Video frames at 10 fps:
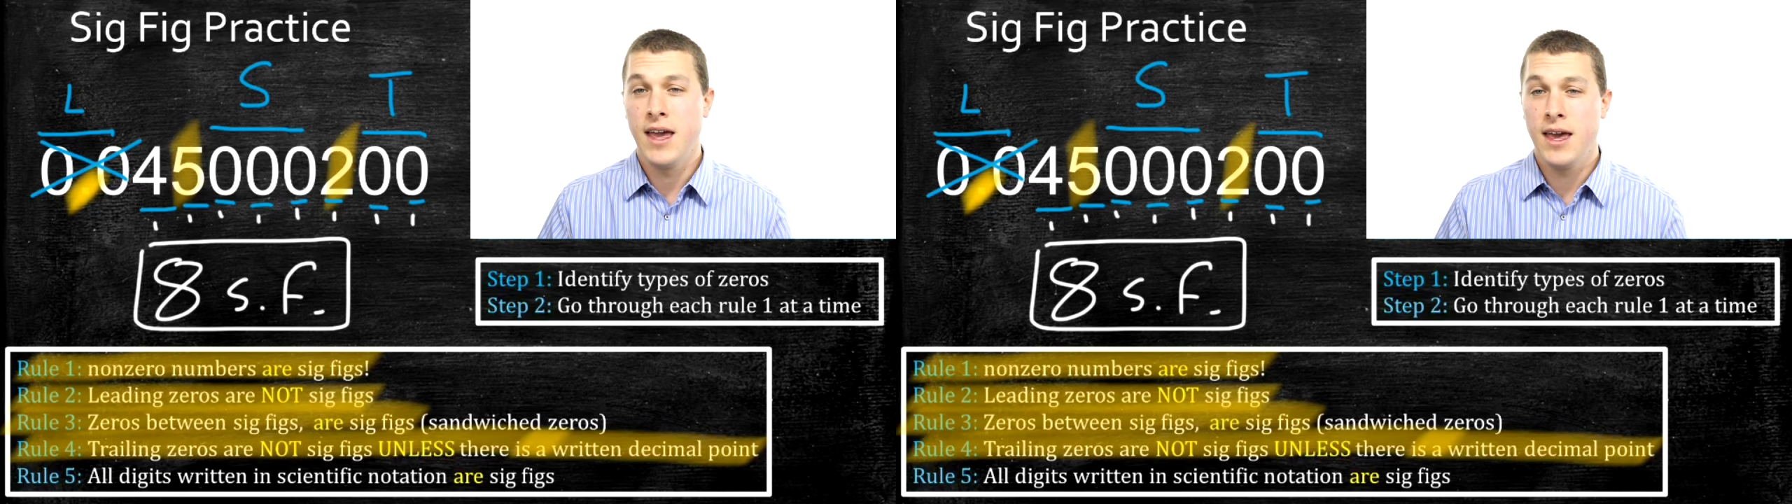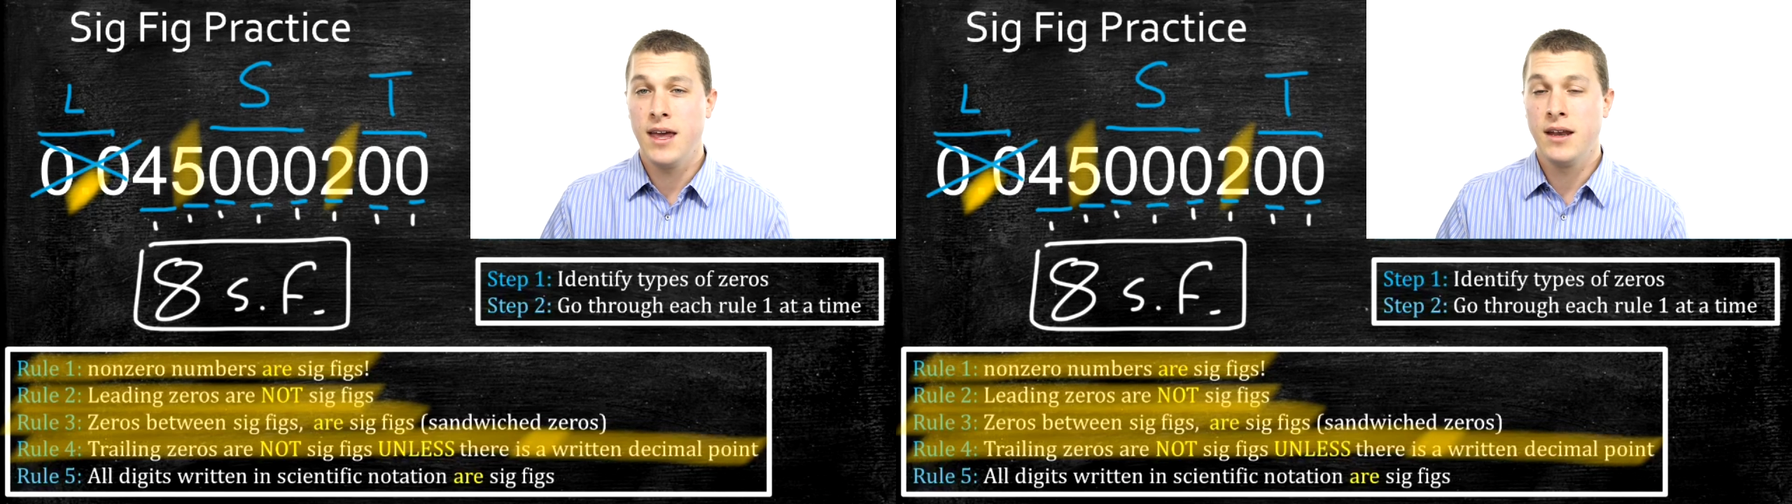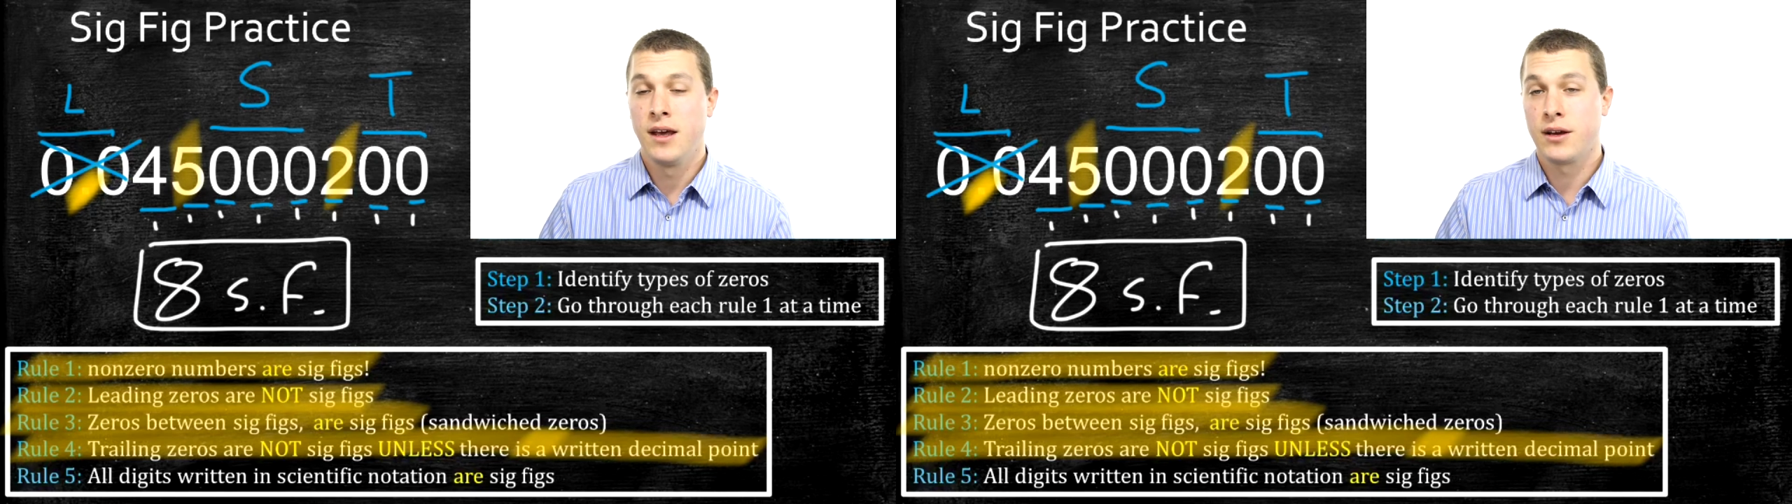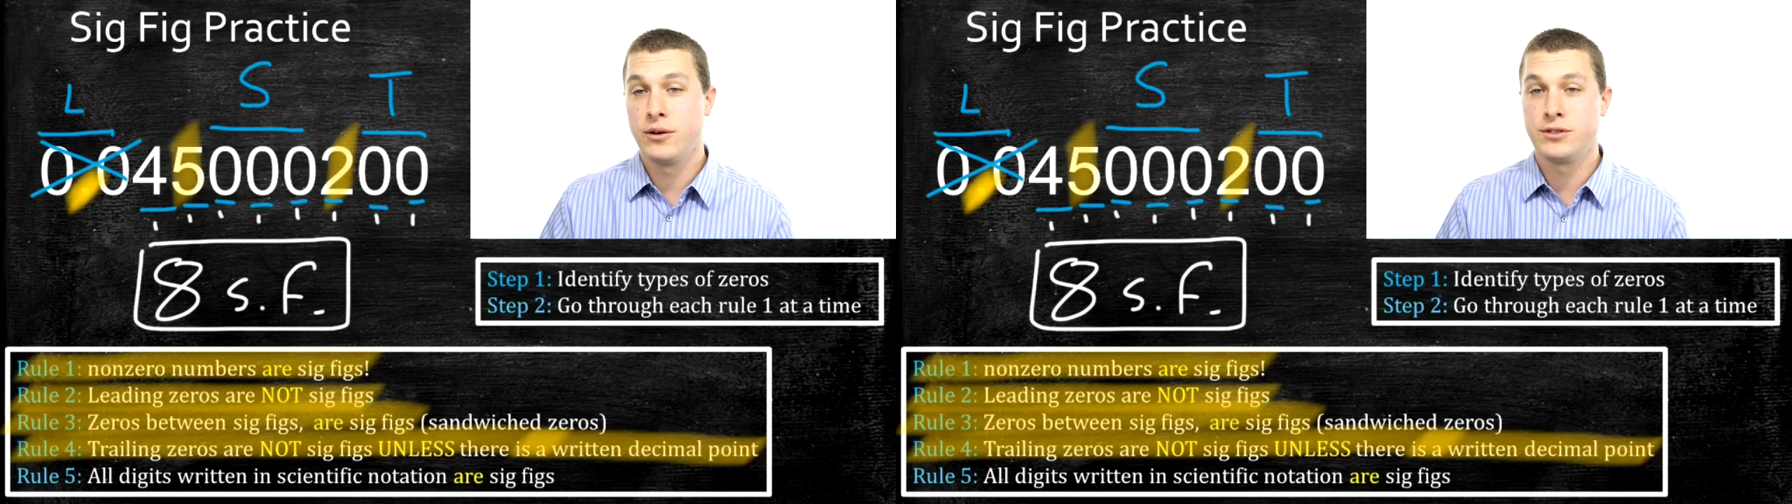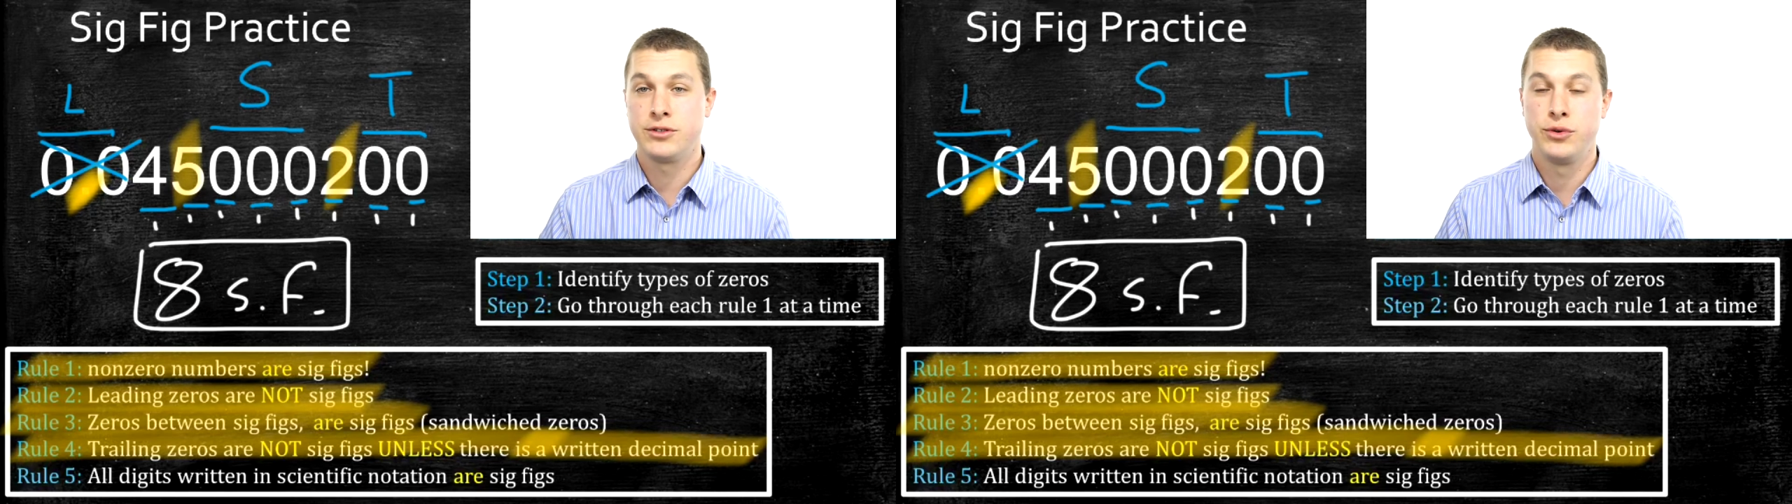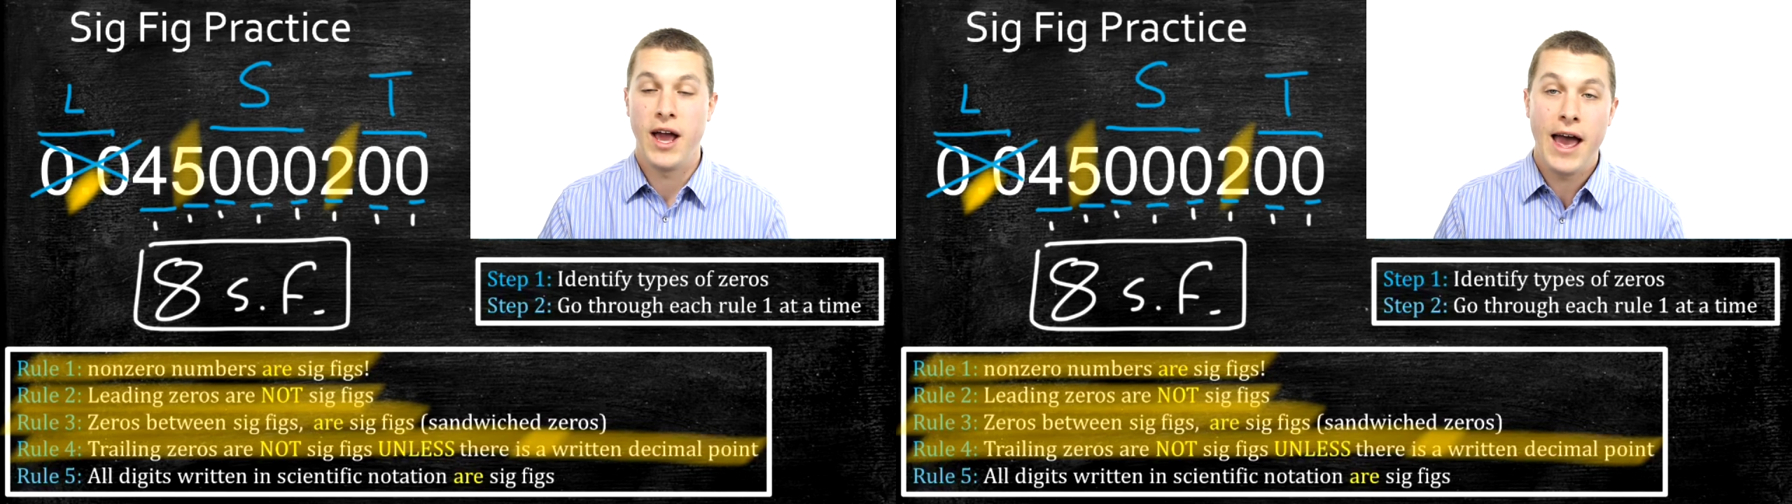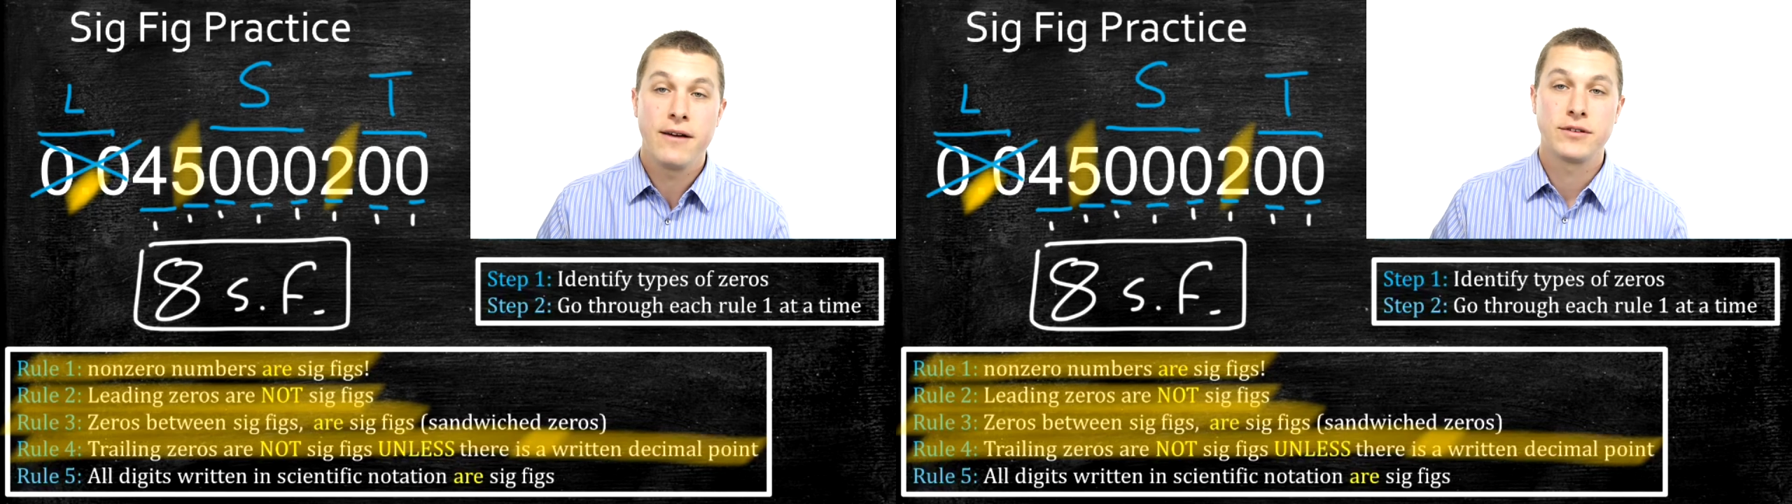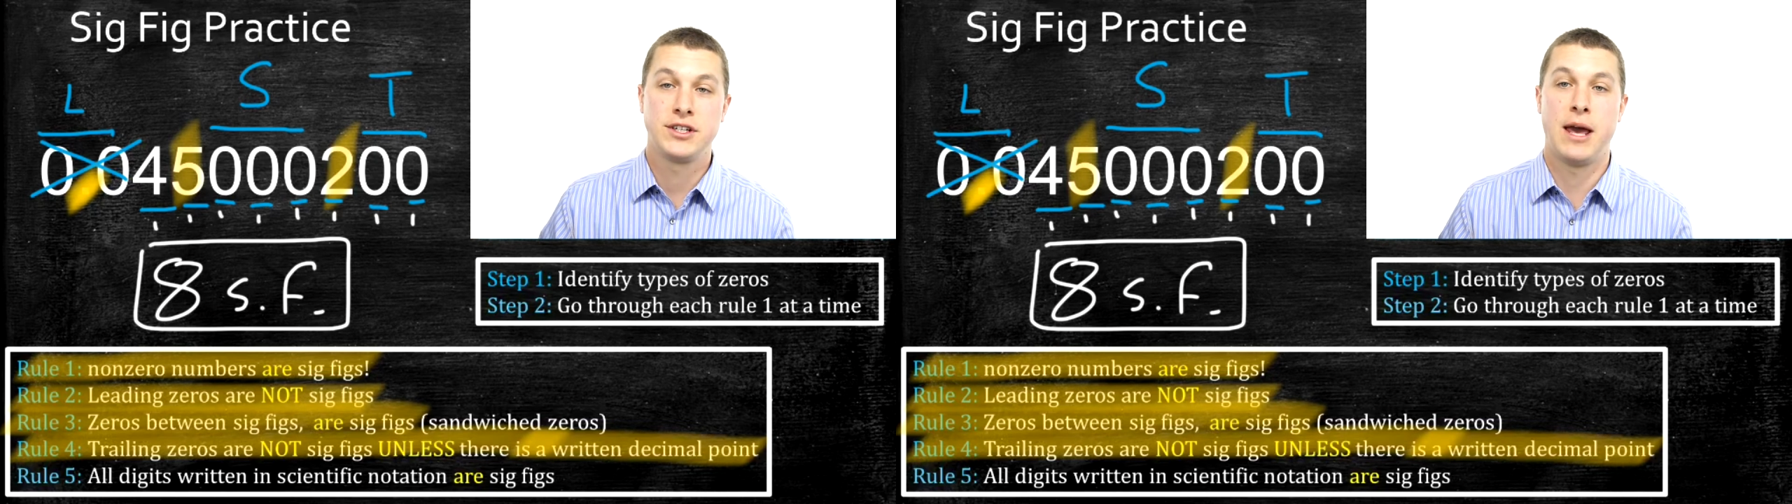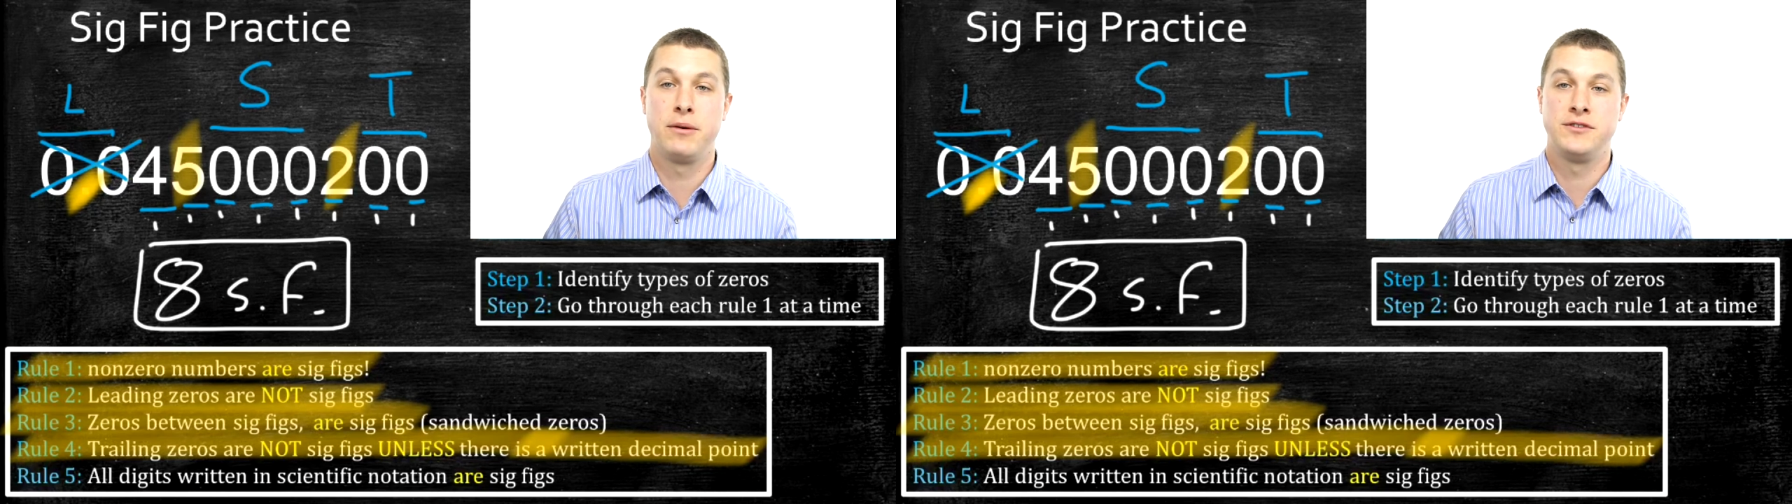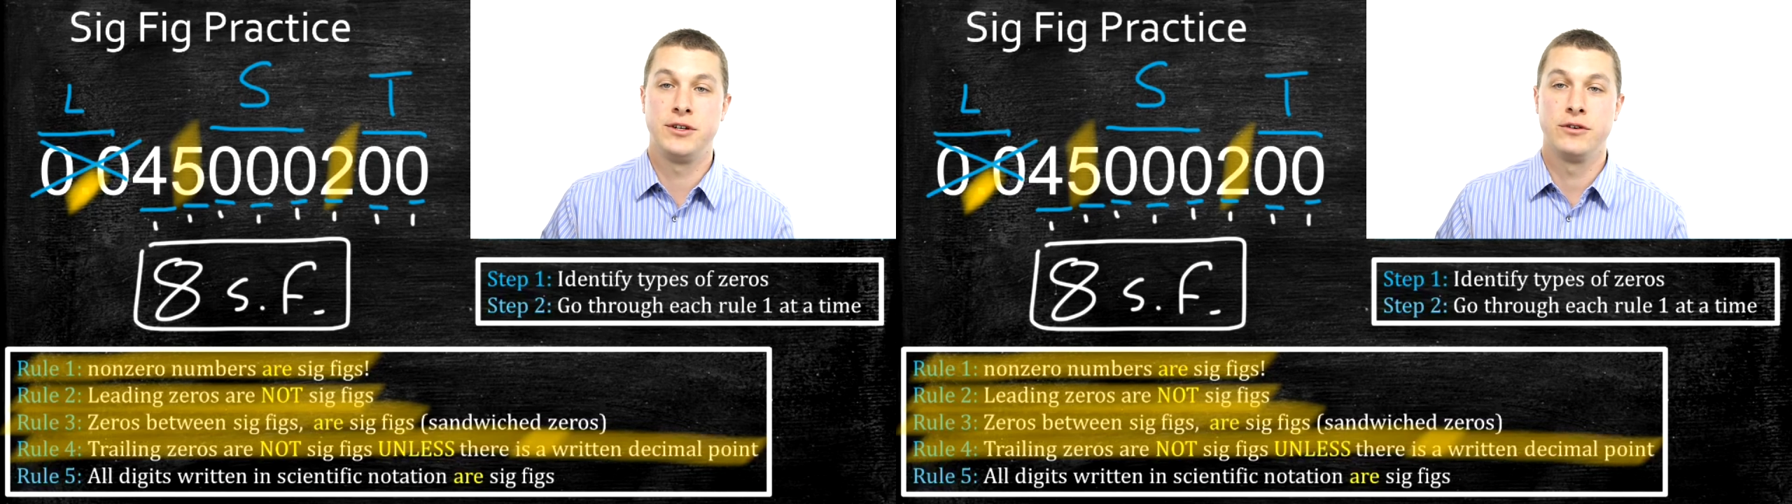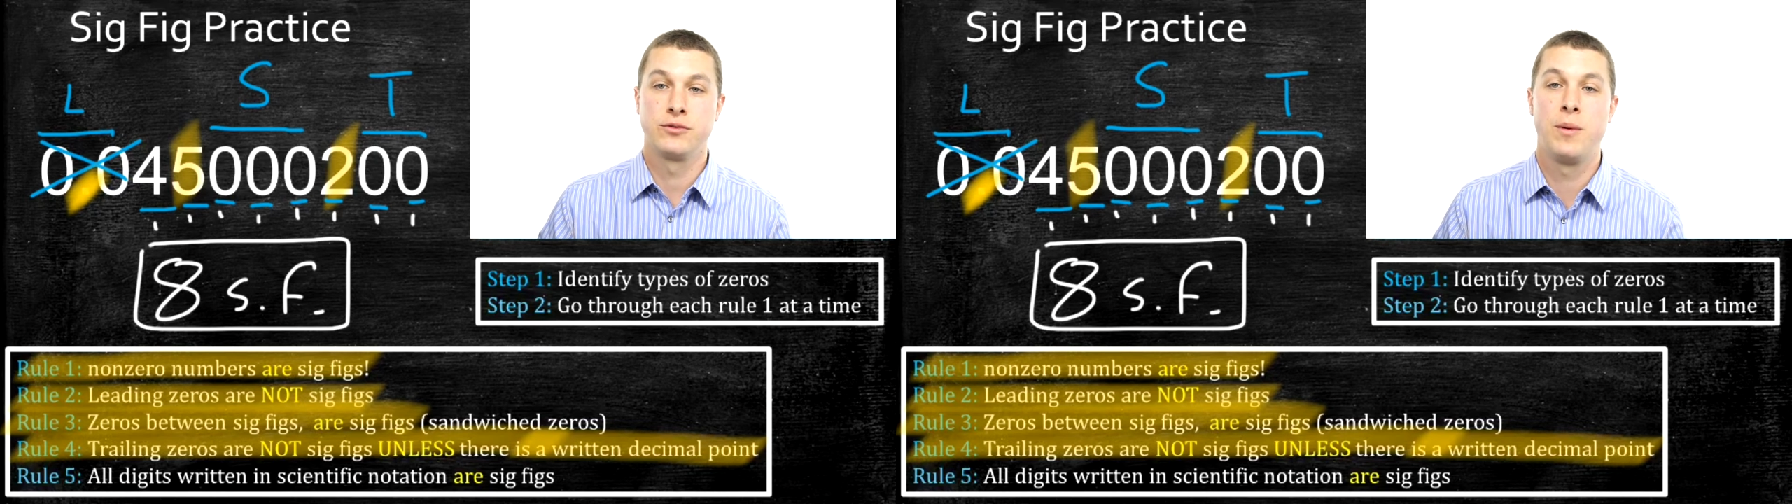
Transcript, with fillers: It goes through every type of zeros.